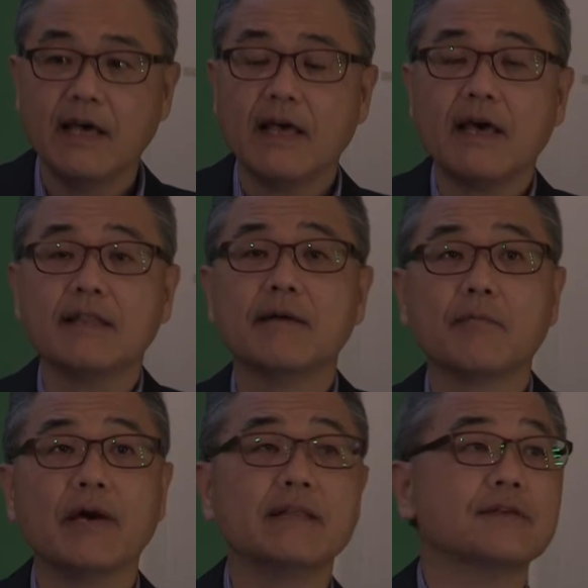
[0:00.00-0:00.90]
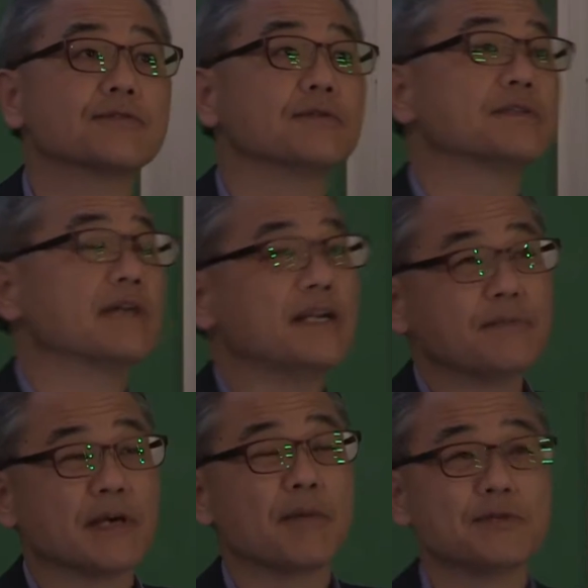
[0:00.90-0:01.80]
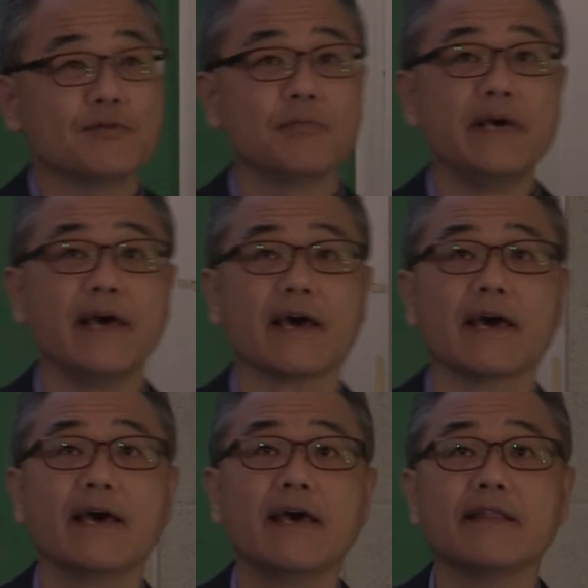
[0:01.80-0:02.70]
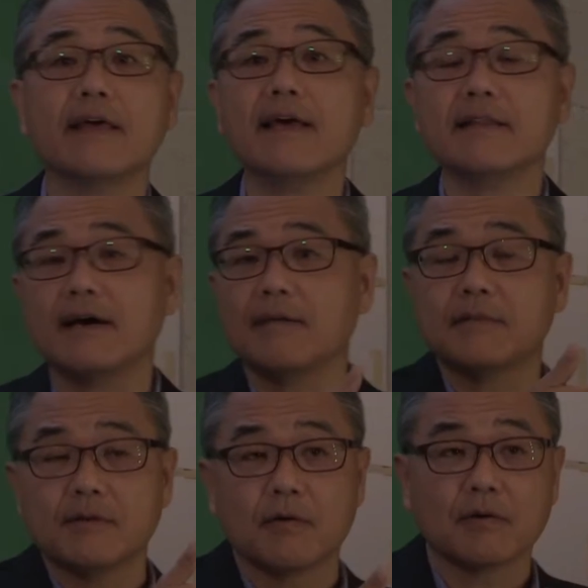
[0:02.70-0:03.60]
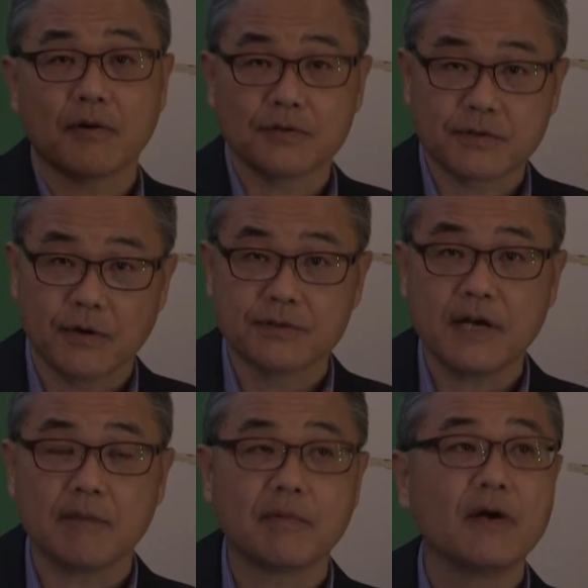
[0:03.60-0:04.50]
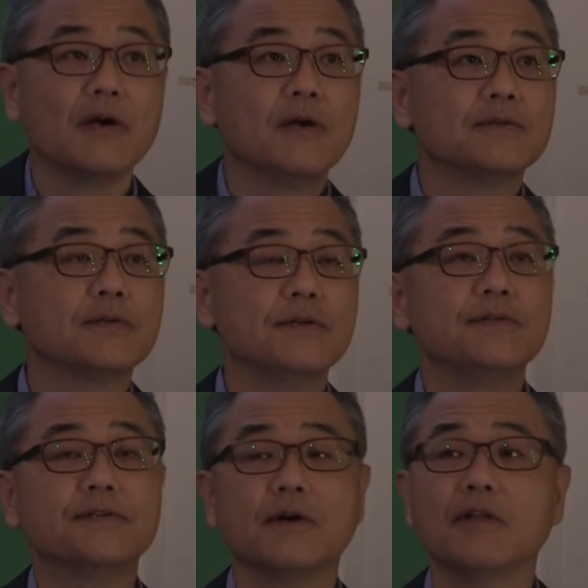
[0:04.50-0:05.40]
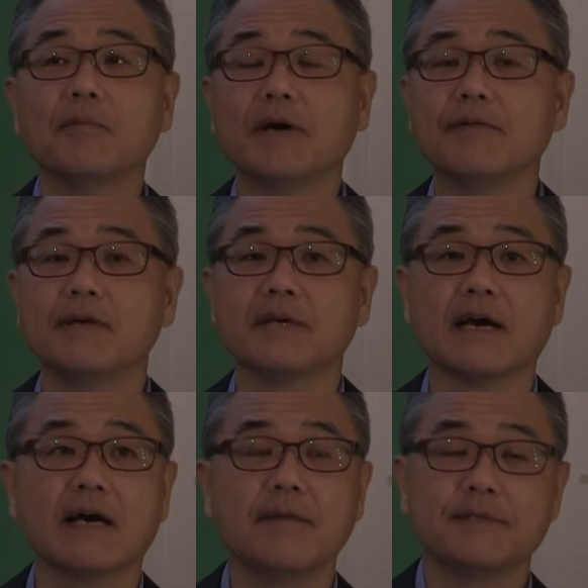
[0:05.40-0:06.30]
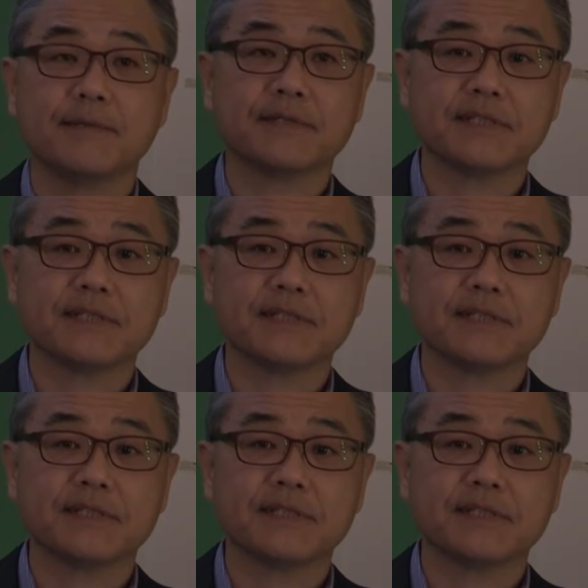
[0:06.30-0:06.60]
And when the school size becomes too big, and then the total cost goes up. So this is all about the economies of